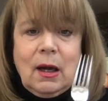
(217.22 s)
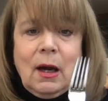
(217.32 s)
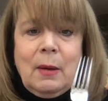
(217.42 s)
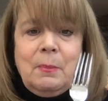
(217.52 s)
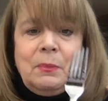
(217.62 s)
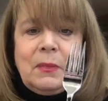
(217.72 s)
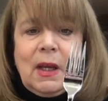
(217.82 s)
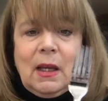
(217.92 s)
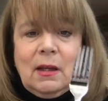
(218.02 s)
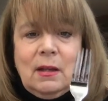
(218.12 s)

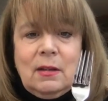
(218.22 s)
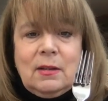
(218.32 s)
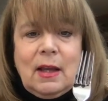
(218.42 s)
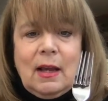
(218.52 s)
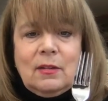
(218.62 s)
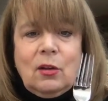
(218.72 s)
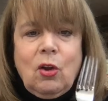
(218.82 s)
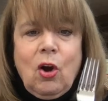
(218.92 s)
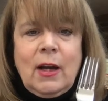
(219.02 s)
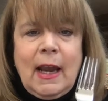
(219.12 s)
has a
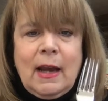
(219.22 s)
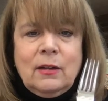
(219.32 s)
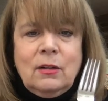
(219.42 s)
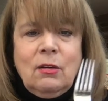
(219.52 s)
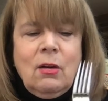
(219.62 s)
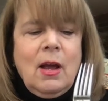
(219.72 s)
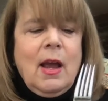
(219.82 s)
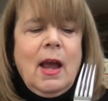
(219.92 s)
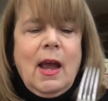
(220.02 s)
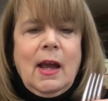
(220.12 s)
long handle
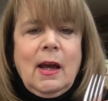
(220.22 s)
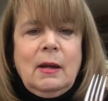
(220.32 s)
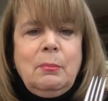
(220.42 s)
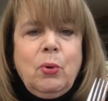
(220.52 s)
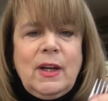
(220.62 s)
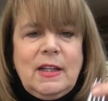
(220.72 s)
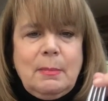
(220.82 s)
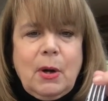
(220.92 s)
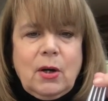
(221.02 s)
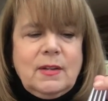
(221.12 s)
and pointy
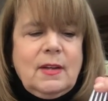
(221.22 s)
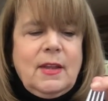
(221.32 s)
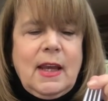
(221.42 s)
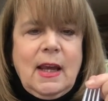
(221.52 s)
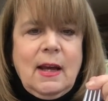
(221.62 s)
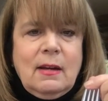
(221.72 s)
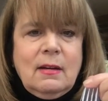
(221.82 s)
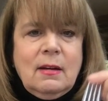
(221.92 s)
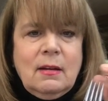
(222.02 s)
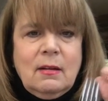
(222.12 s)
parts at the end.